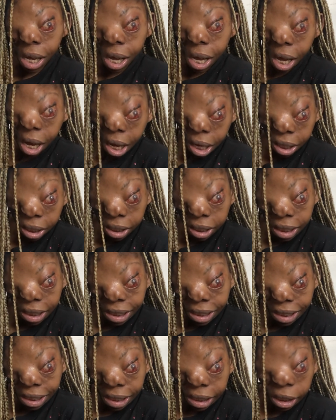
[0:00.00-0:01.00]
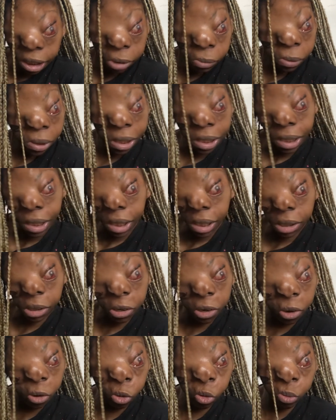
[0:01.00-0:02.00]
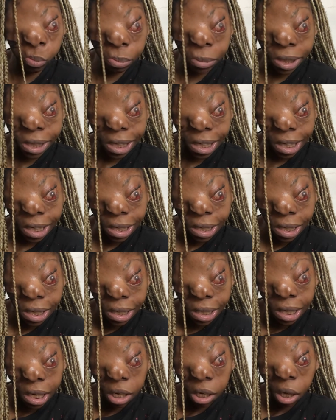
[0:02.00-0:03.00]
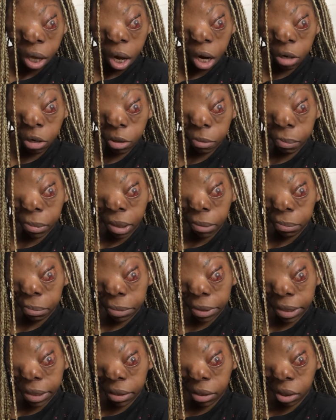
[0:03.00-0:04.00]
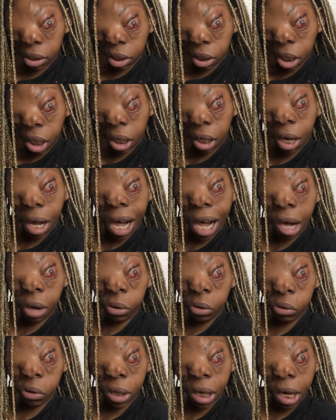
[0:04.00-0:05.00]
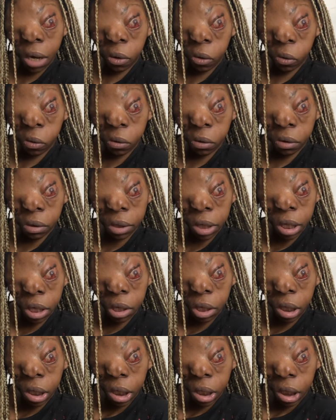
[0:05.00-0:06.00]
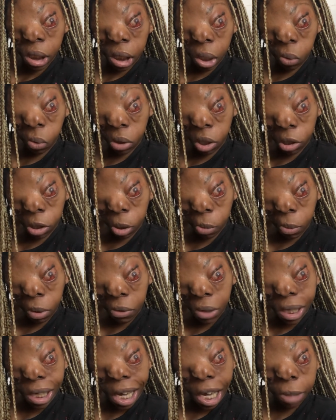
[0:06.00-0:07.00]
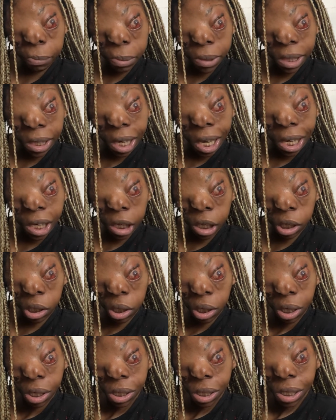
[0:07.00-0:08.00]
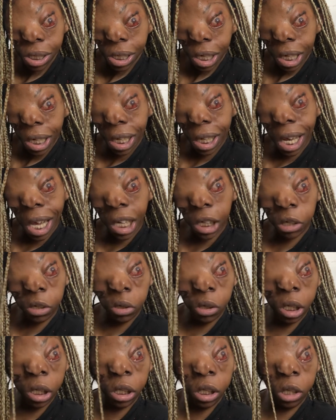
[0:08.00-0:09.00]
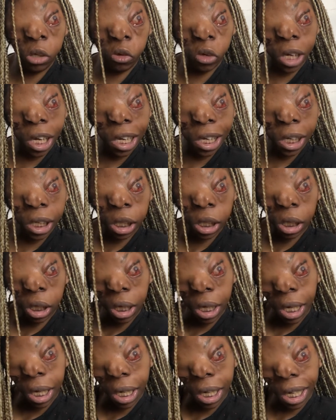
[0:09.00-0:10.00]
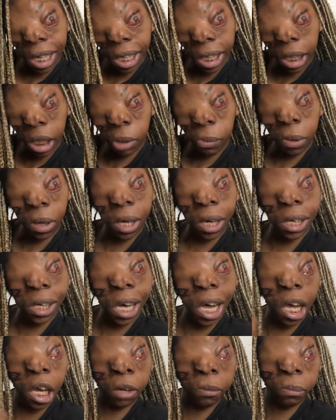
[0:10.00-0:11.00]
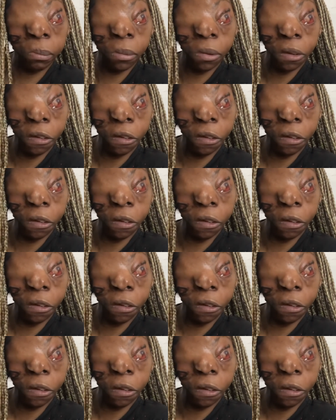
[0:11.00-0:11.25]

Honey, it was just a whole mess. I remember the house help noticed what was happening, and she actually knew that it was time.